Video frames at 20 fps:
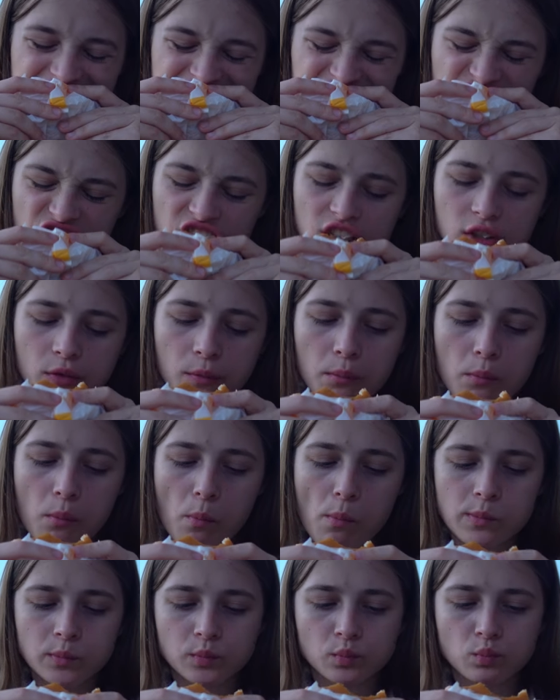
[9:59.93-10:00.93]
and uh, it
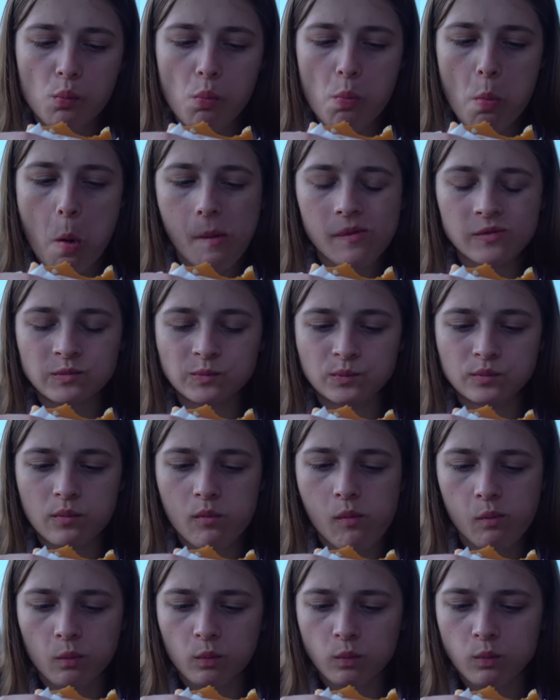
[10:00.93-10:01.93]
was really
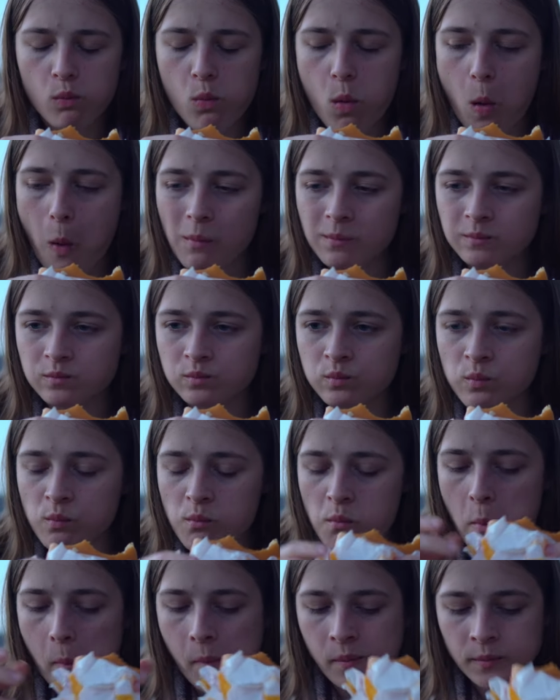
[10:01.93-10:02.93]
disgusting. I uh, wish
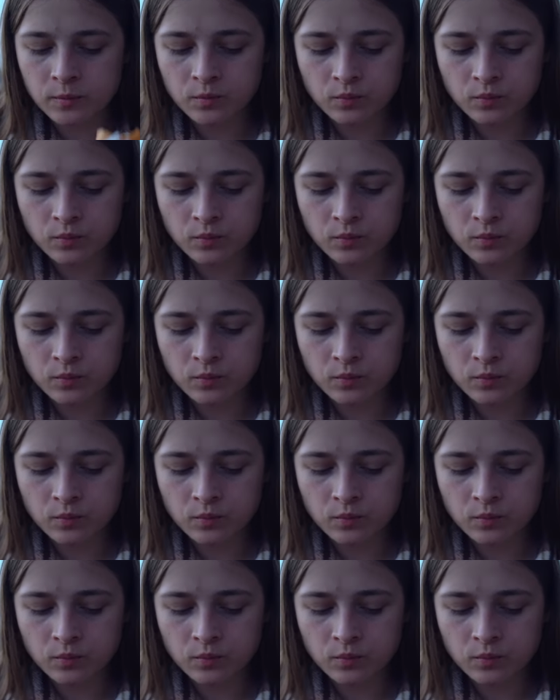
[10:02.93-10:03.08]
I could